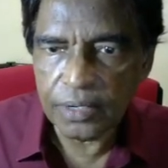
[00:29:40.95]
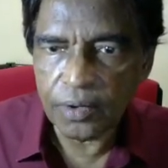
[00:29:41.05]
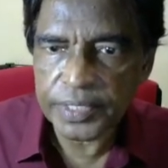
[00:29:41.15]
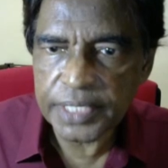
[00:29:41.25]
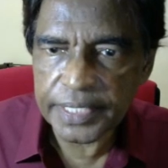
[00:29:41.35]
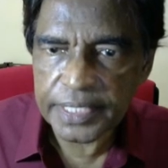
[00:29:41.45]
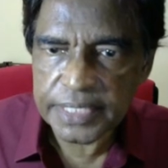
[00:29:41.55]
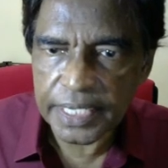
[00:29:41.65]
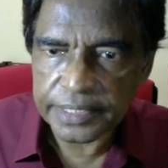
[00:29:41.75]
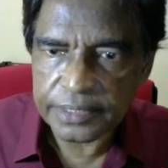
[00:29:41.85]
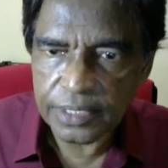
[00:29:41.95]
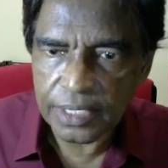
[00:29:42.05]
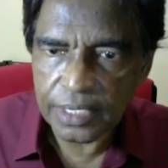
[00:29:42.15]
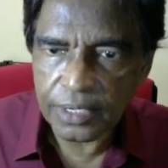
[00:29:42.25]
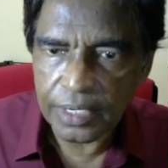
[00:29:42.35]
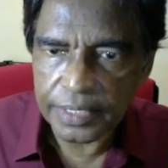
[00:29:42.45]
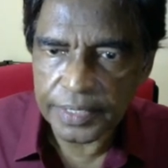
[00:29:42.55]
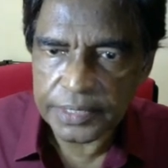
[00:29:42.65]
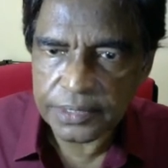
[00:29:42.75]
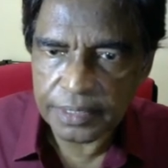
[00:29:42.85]
On the other side,
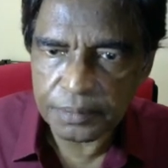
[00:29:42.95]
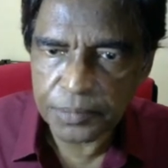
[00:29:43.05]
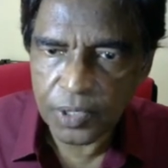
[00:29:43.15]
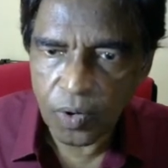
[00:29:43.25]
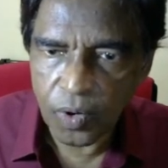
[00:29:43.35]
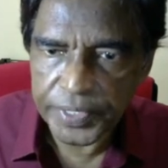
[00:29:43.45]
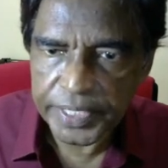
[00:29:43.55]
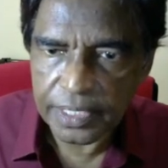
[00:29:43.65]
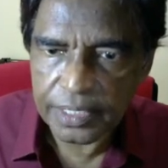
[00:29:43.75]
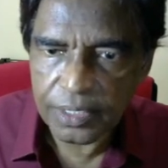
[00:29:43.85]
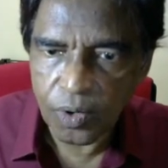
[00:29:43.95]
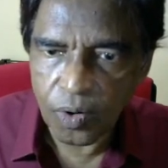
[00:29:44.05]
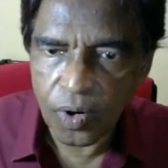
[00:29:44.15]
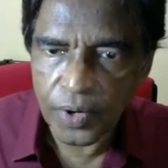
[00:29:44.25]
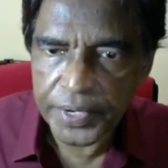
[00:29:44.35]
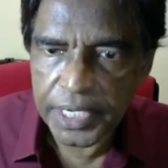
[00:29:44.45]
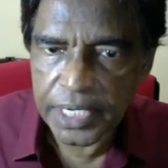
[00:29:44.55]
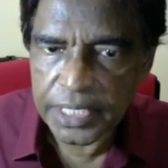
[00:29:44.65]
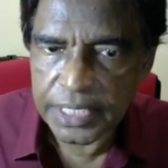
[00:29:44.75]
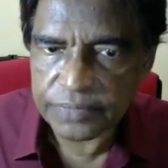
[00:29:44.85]
this, remember, ordinal, order
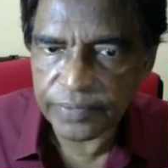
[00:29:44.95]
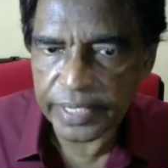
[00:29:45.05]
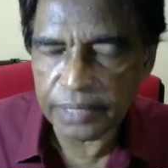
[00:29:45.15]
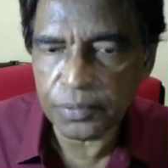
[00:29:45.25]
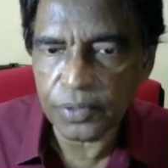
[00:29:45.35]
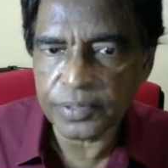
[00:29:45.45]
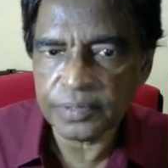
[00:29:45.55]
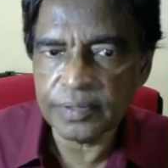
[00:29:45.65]
is very important,